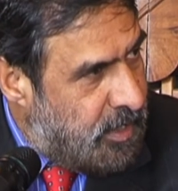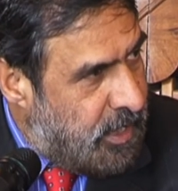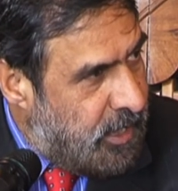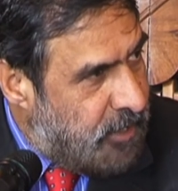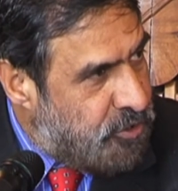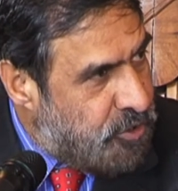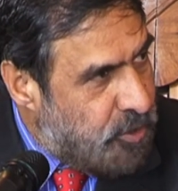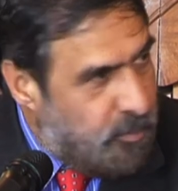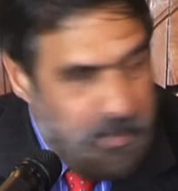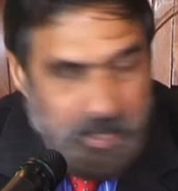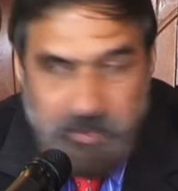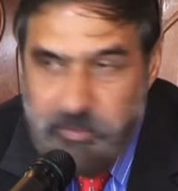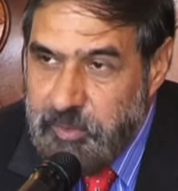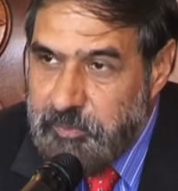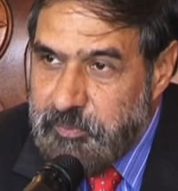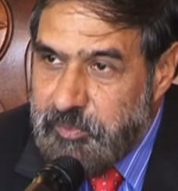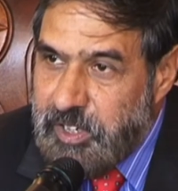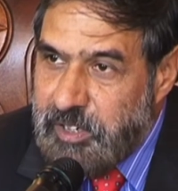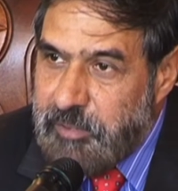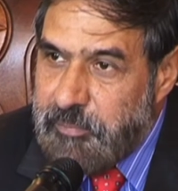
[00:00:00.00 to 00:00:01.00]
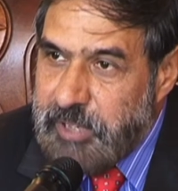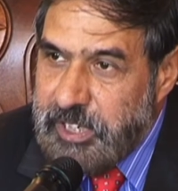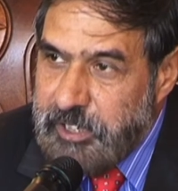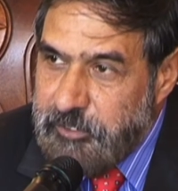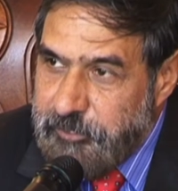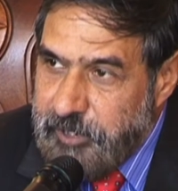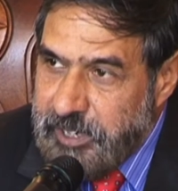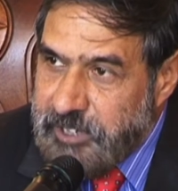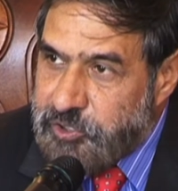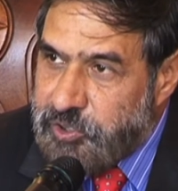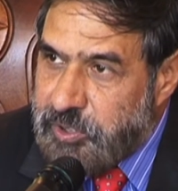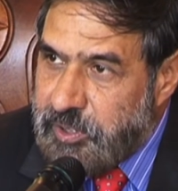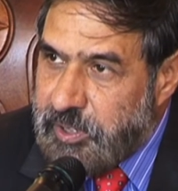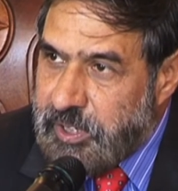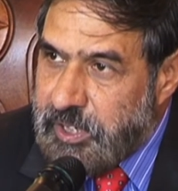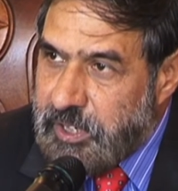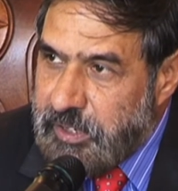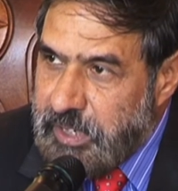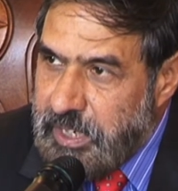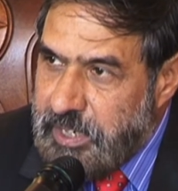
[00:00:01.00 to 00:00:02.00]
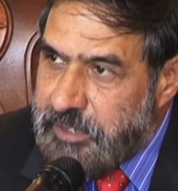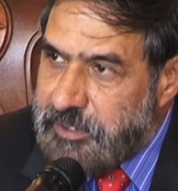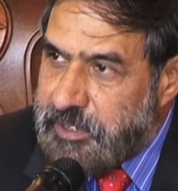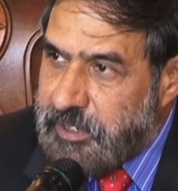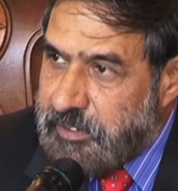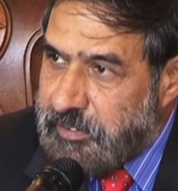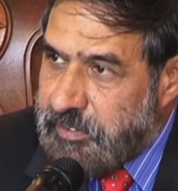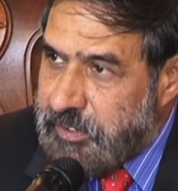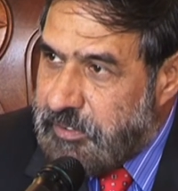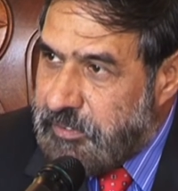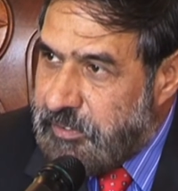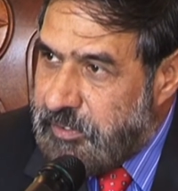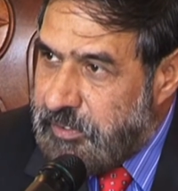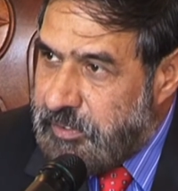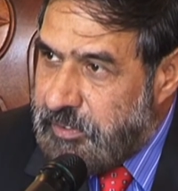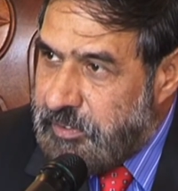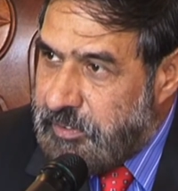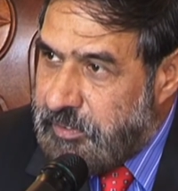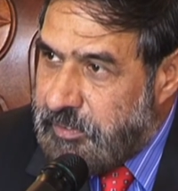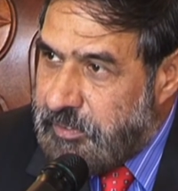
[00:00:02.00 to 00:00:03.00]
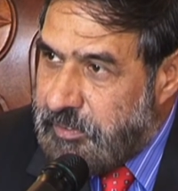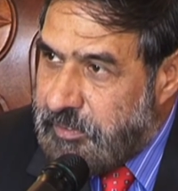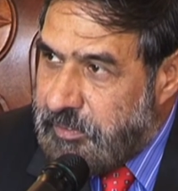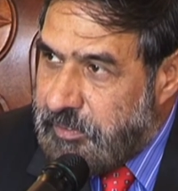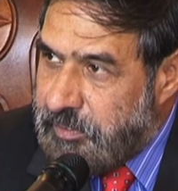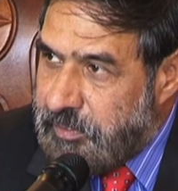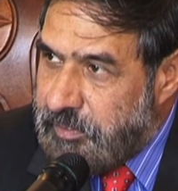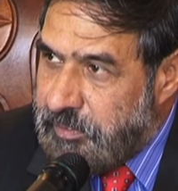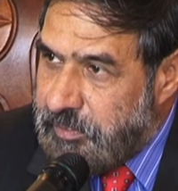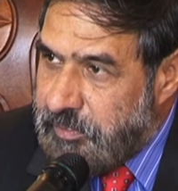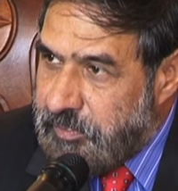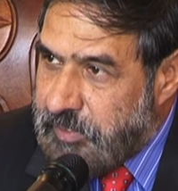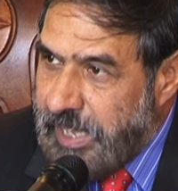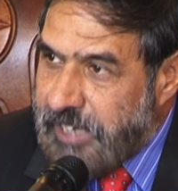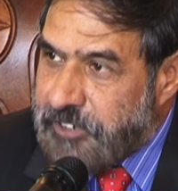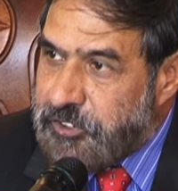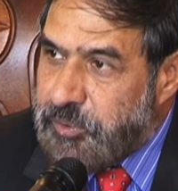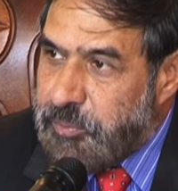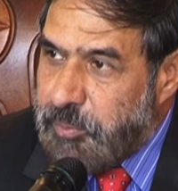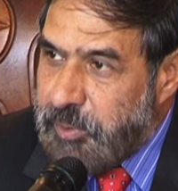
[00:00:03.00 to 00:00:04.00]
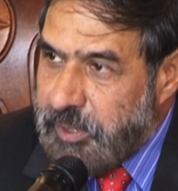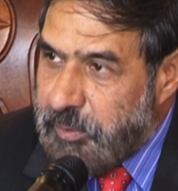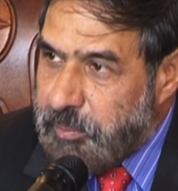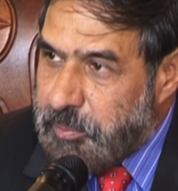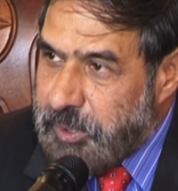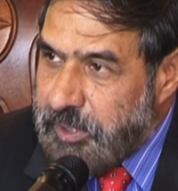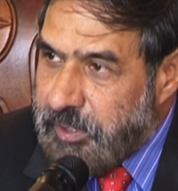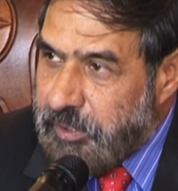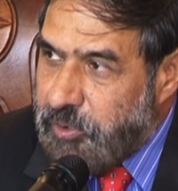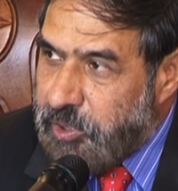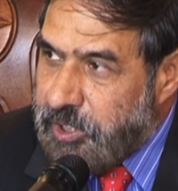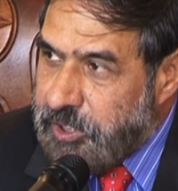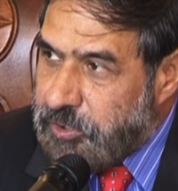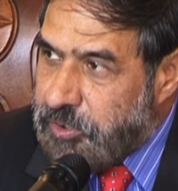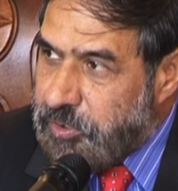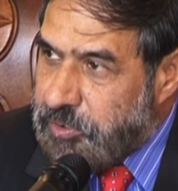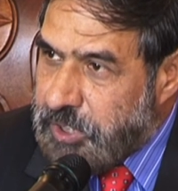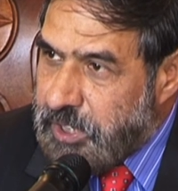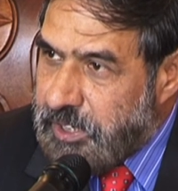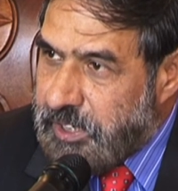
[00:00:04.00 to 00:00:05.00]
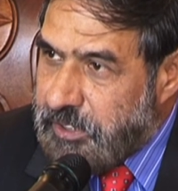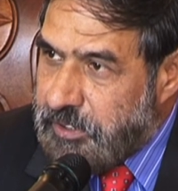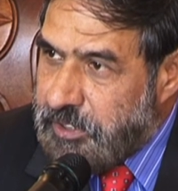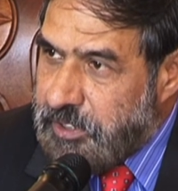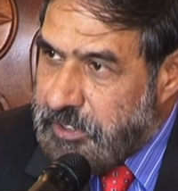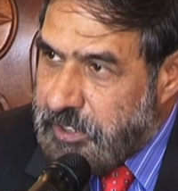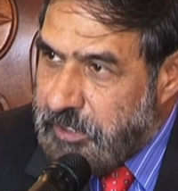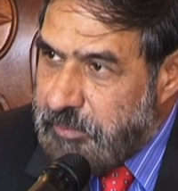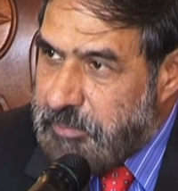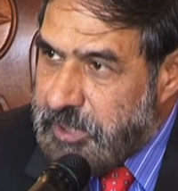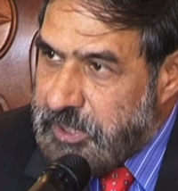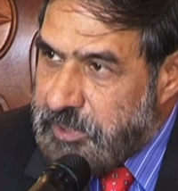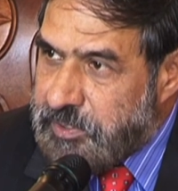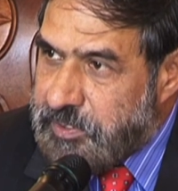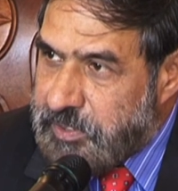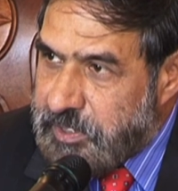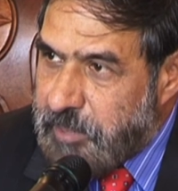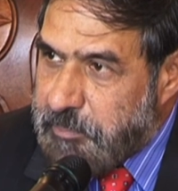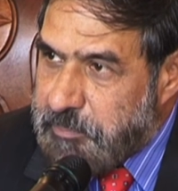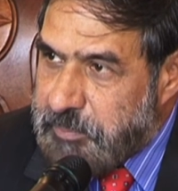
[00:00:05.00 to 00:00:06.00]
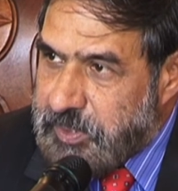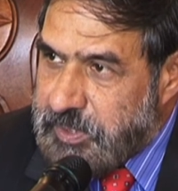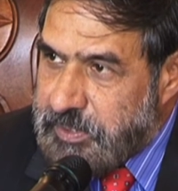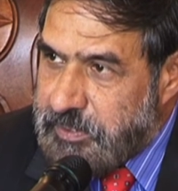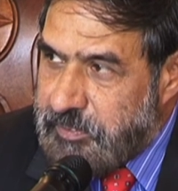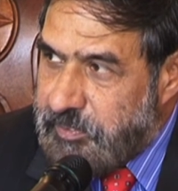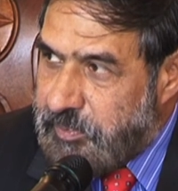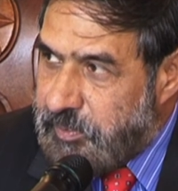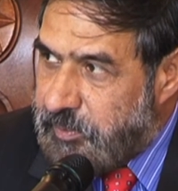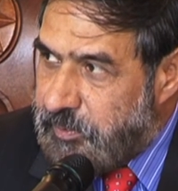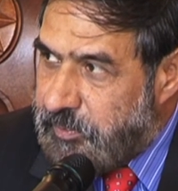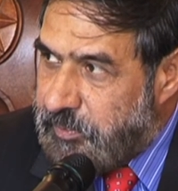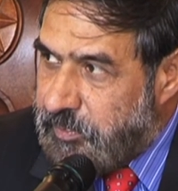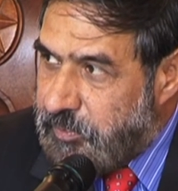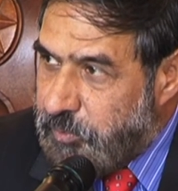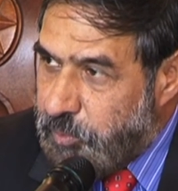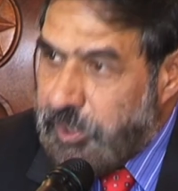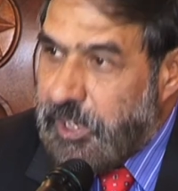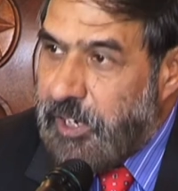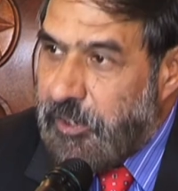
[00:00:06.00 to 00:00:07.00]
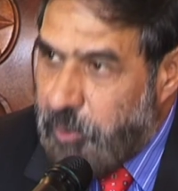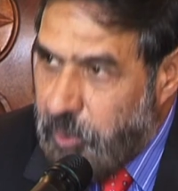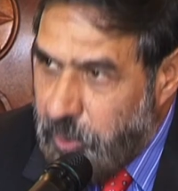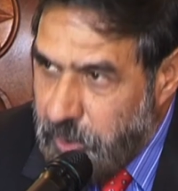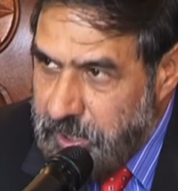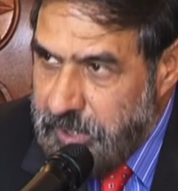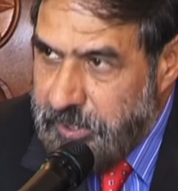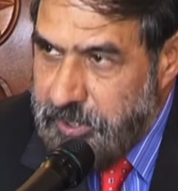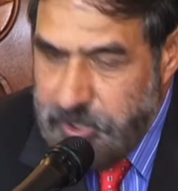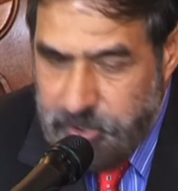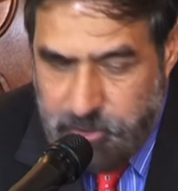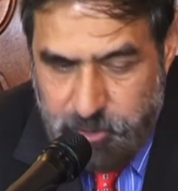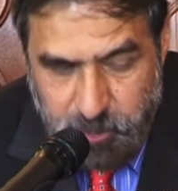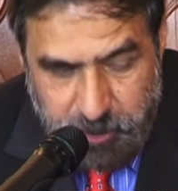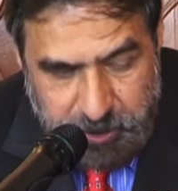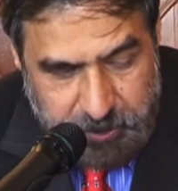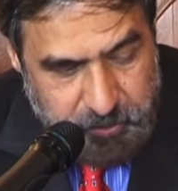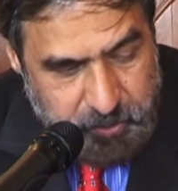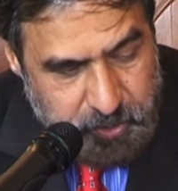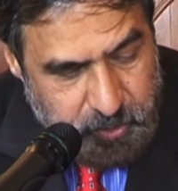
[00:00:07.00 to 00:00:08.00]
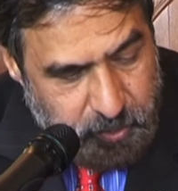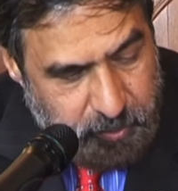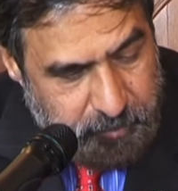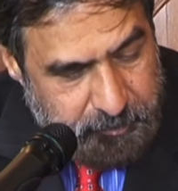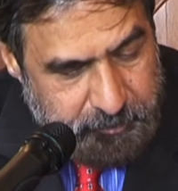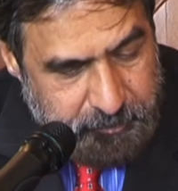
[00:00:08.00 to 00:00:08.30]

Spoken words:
And to be a manufacturing leader, that's where we are going to take determined steps. We are already doing so.